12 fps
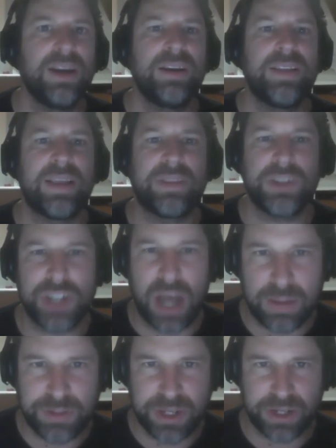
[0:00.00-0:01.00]
that the
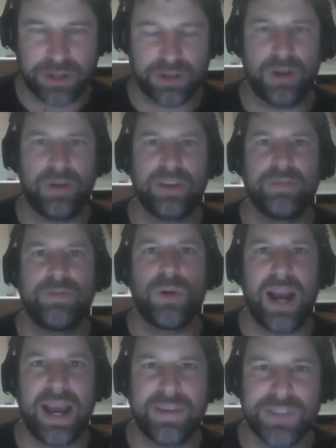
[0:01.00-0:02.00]
jobs that you're going
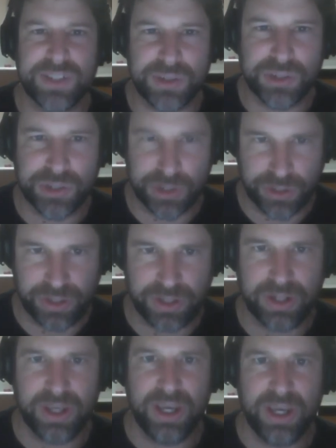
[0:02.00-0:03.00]
for have a
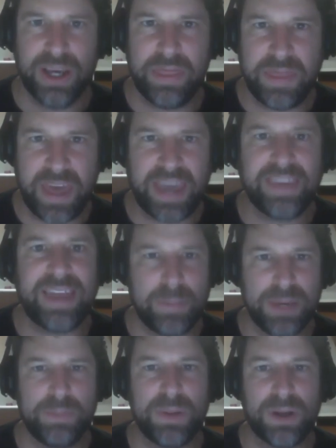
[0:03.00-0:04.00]
certain thing that
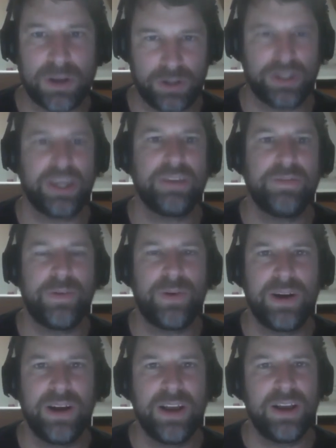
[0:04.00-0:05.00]
people are looking
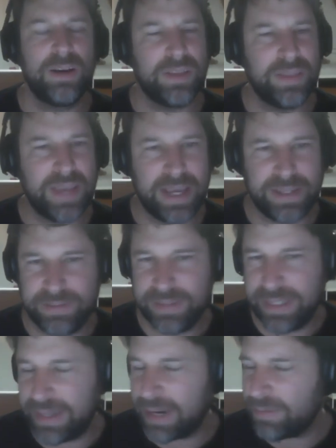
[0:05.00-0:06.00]
for, then
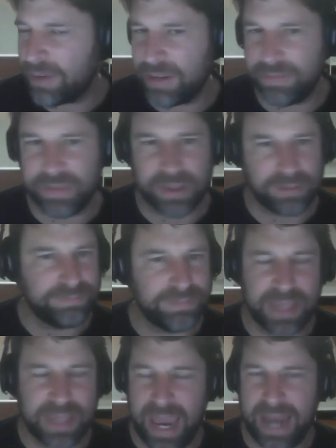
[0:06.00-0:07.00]
get rid of the
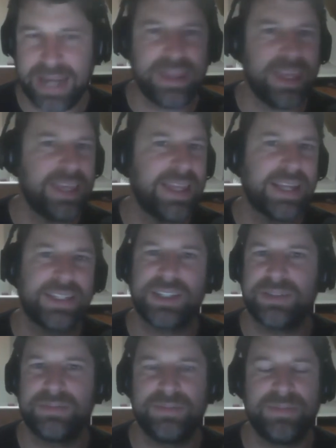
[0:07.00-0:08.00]
anything that
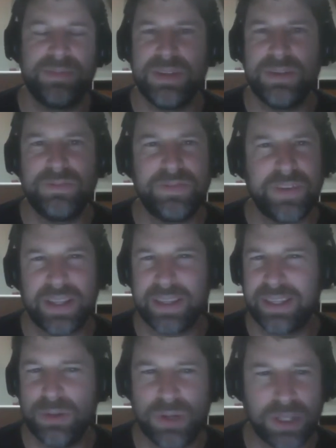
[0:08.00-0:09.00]
just you feel
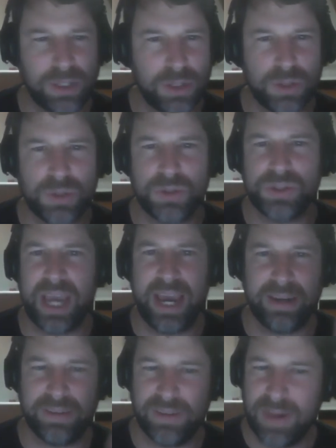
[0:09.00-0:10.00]
you could lose
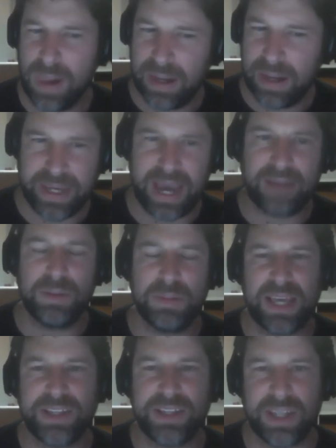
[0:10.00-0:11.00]
and yeah,
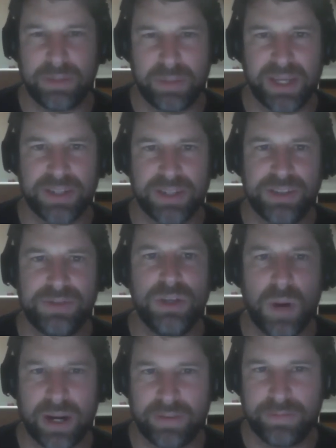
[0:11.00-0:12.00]
replace it, because you
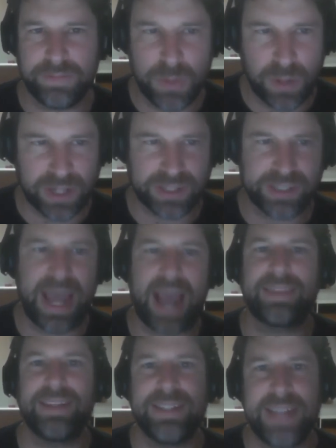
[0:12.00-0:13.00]
want to you want to
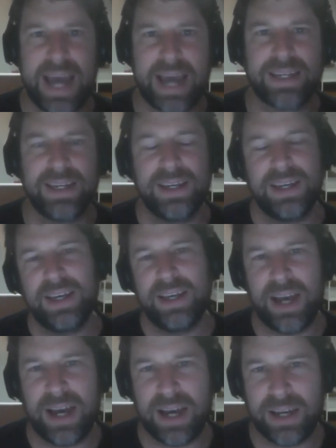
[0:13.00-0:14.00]
stack the deck
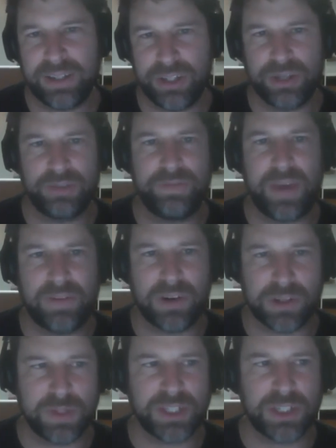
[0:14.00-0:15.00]
uh, to your favor
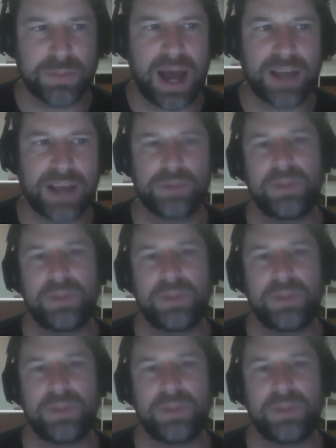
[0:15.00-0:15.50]
as much as possible.